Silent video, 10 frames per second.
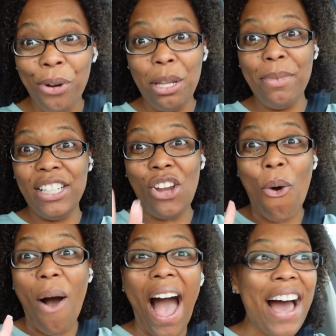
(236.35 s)
pretty much
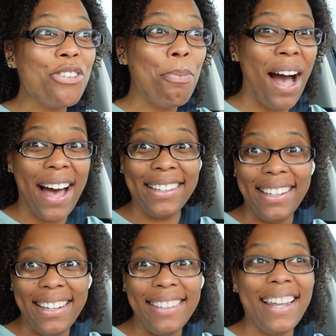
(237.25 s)
on
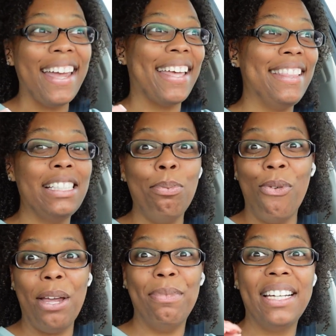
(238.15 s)
autopilot, like at this
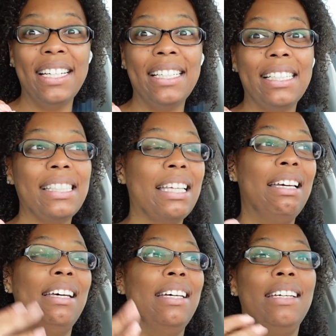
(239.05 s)
point, because,
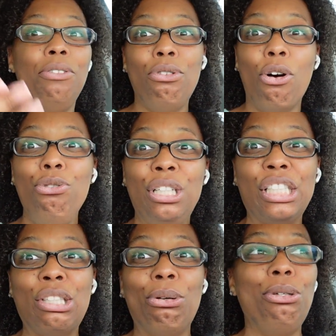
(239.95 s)
you know, you
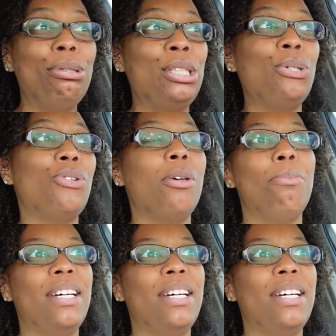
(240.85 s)
just so used to it.